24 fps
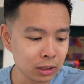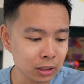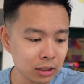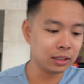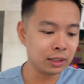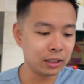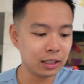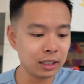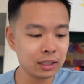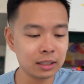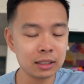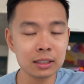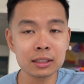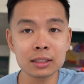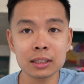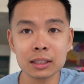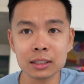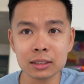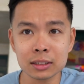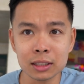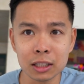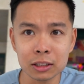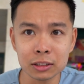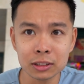So this is the
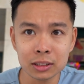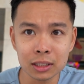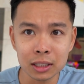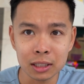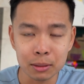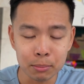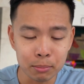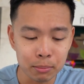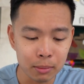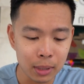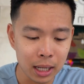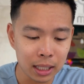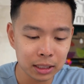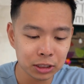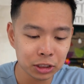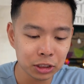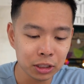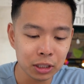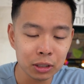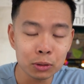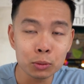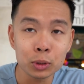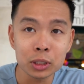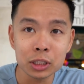salsa
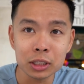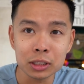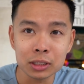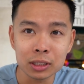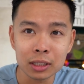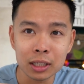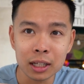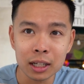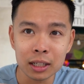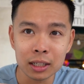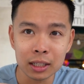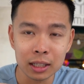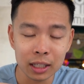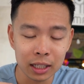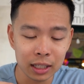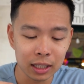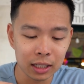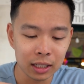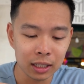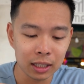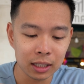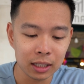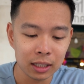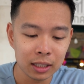macha, which is kind of like
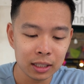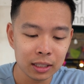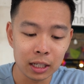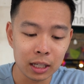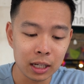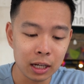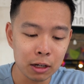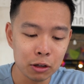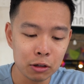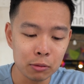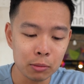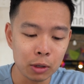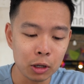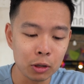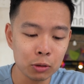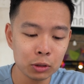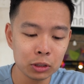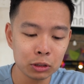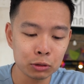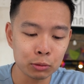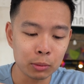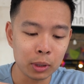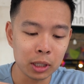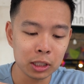a, it kind of
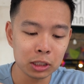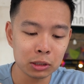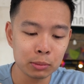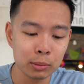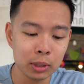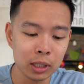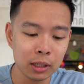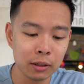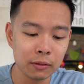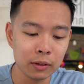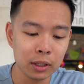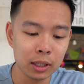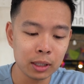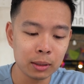always reminds me of